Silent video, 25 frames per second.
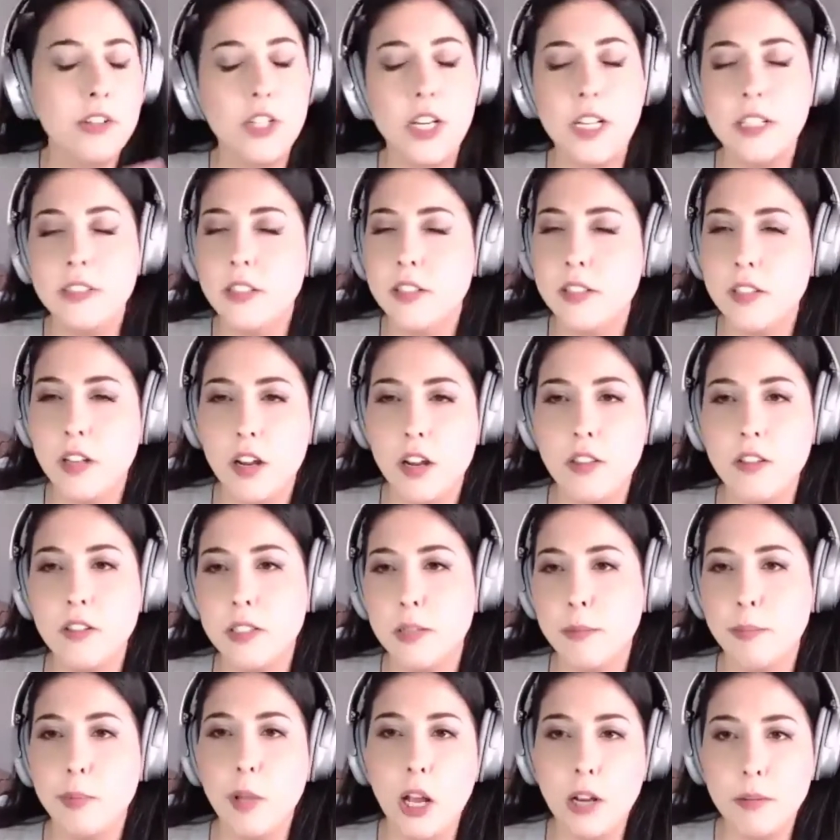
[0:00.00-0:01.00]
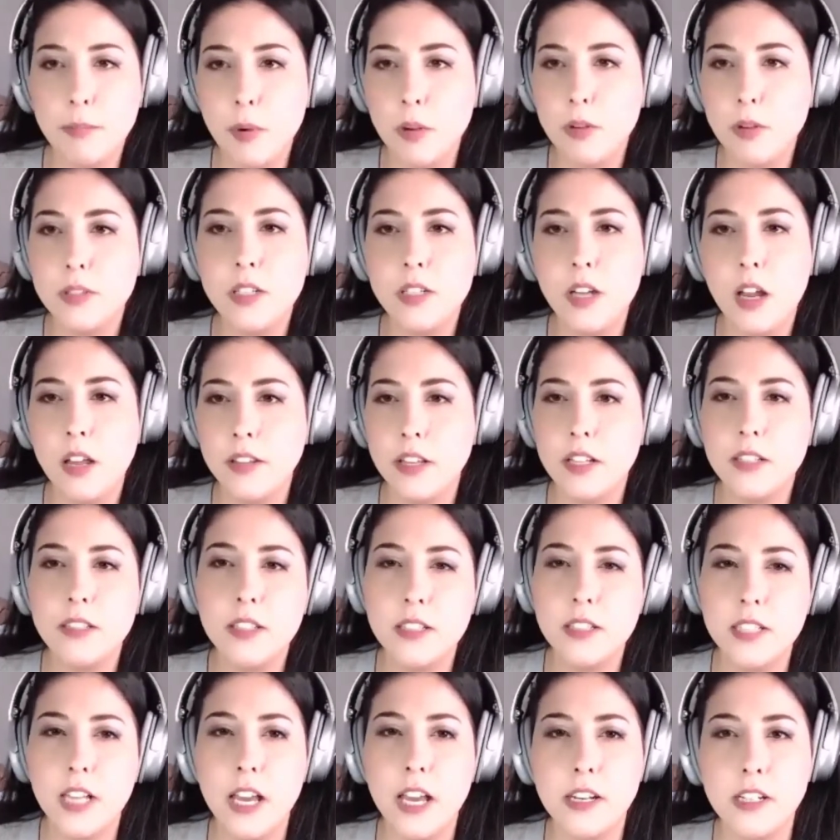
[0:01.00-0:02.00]
chances are there's a blog post on that
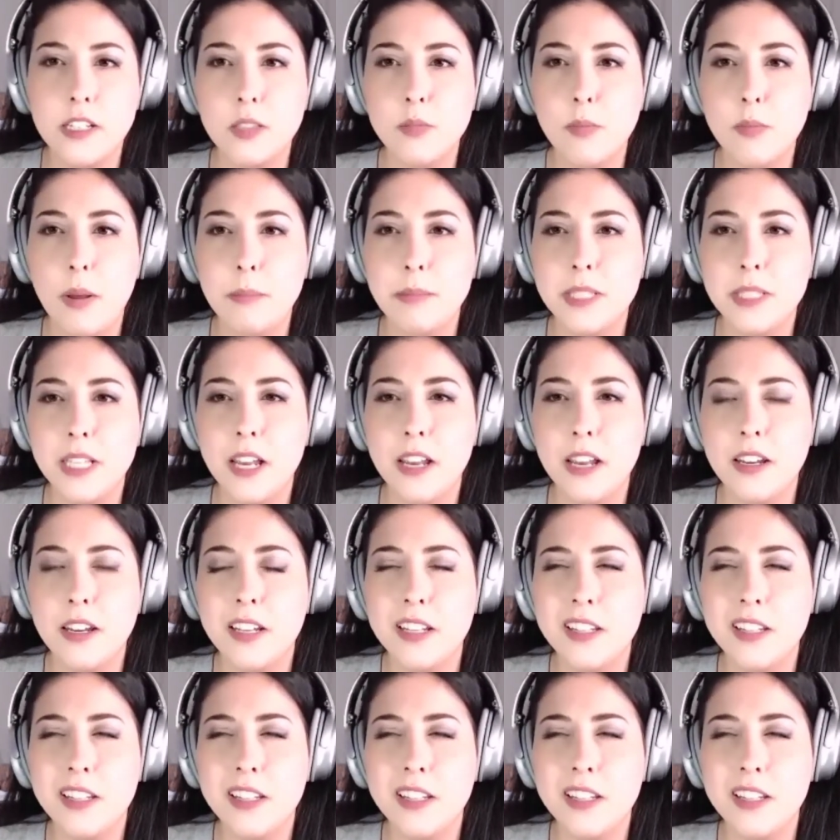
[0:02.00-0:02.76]
society's website.